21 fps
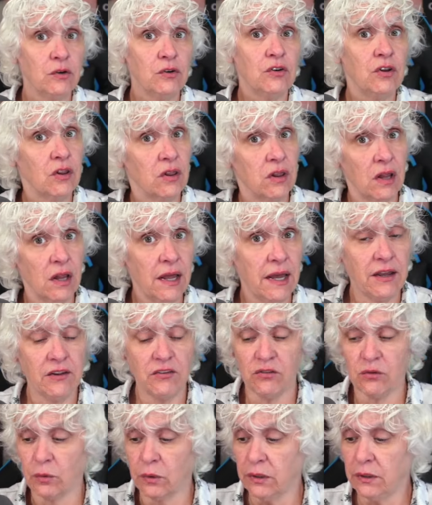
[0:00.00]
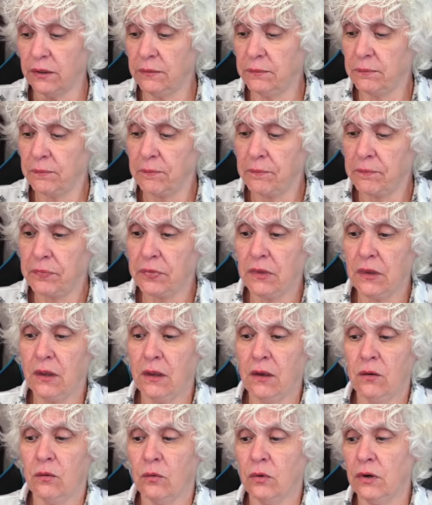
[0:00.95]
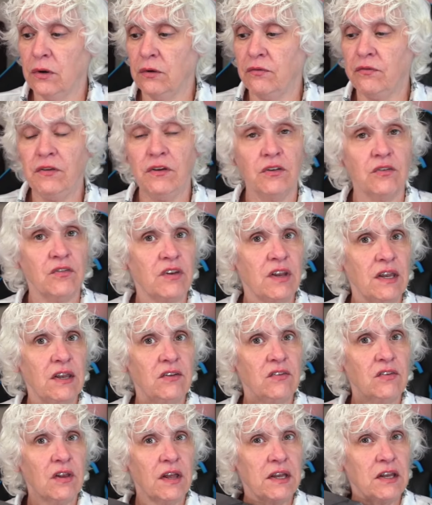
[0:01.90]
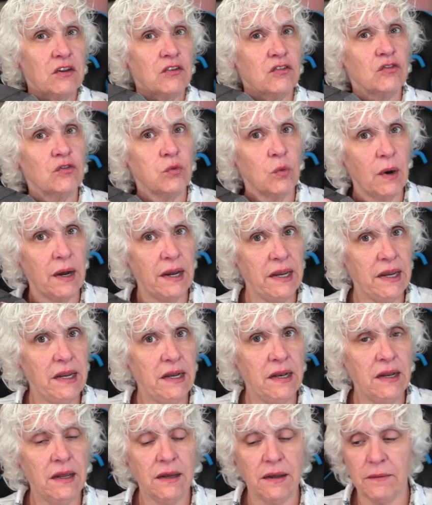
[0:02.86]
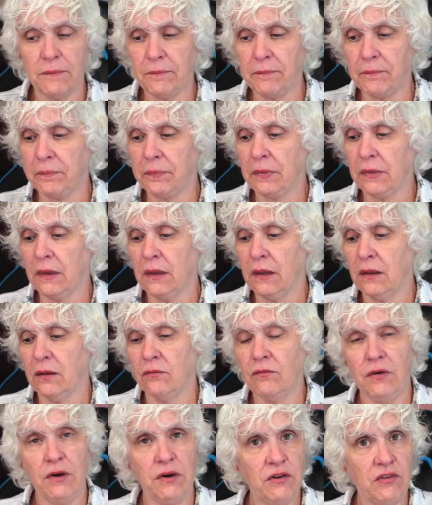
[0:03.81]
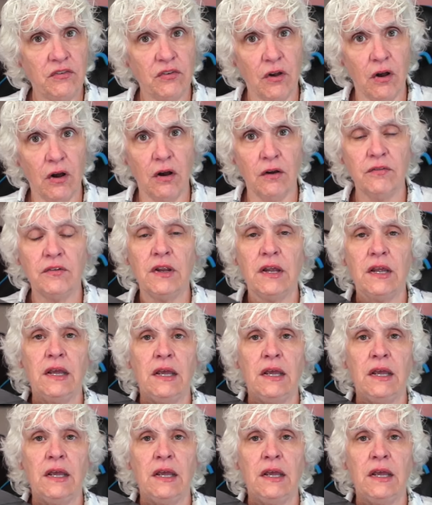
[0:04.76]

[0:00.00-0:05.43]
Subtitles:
to the last one, where it feels like it's like a suede, very soft.